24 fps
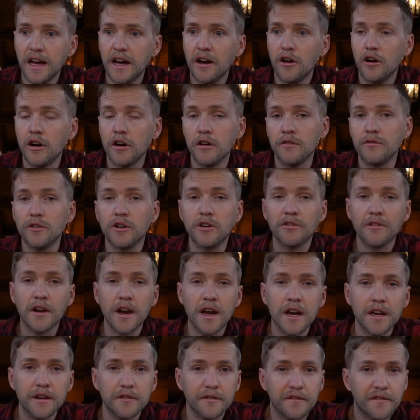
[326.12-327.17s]
of a
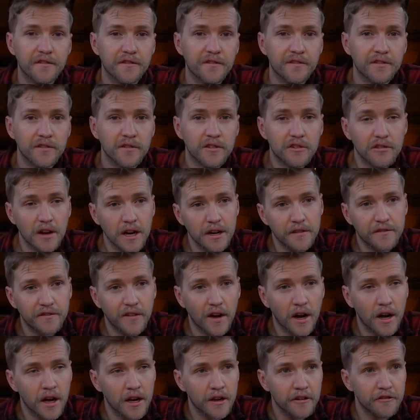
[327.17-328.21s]
grade of grade
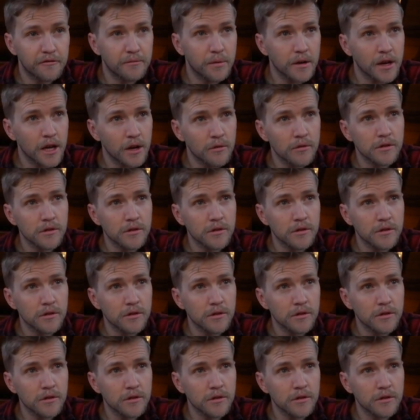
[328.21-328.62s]
5, but I